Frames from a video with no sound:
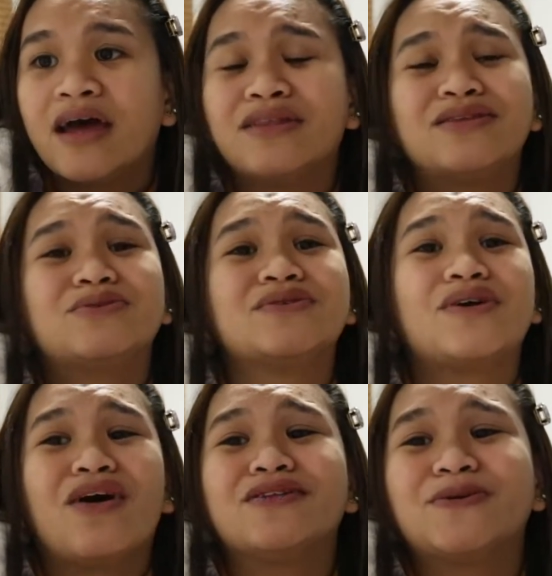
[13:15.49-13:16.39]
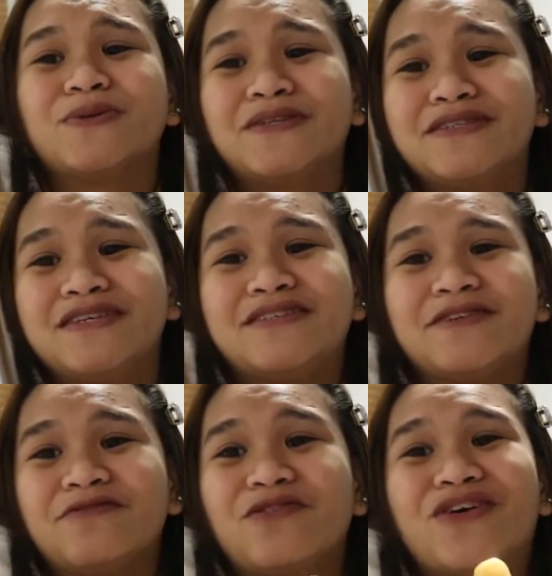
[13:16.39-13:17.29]
And this was also the
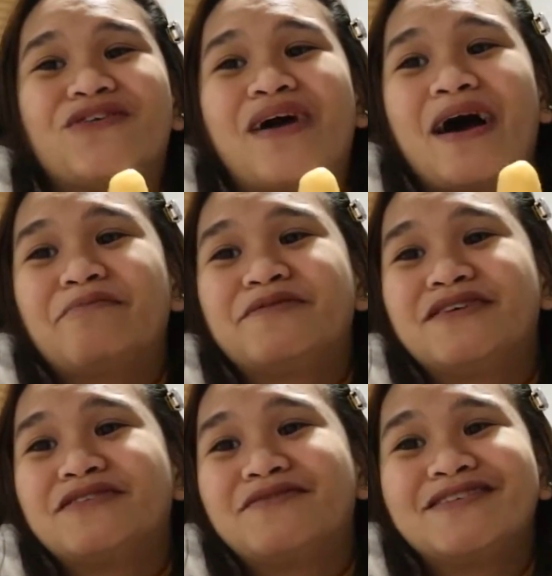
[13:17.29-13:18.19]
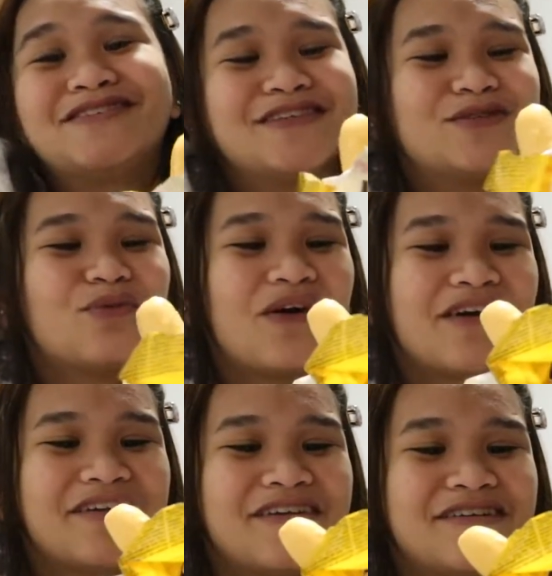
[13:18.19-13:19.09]
season for Raptors versus
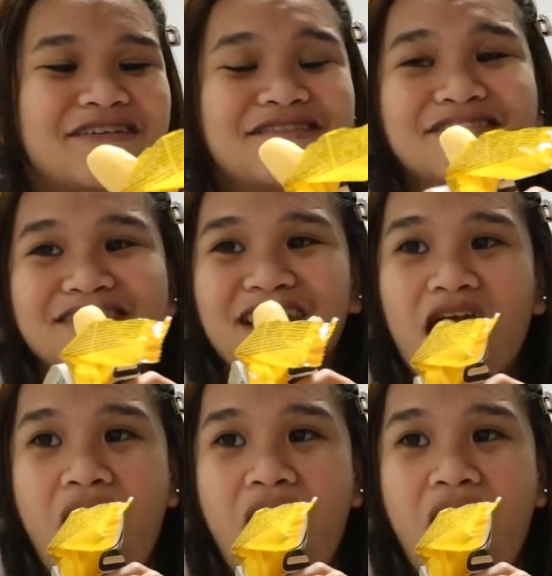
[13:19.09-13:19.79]
Warriors.